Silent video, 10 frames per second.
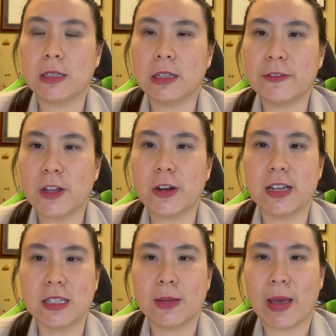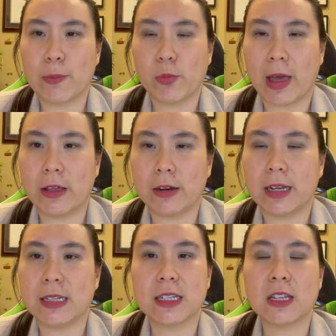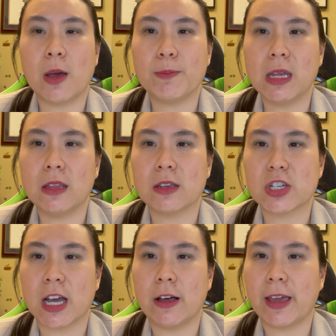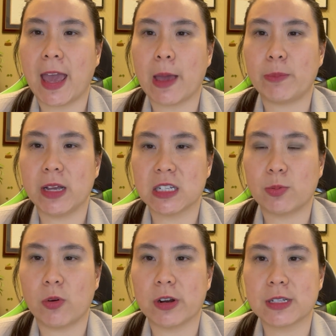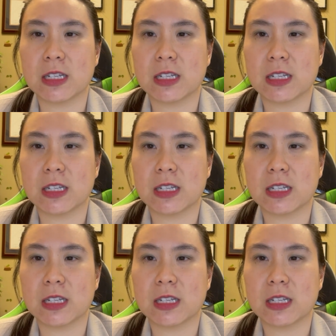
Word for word: If there is some abnormality, it does not mean the child can't play sports.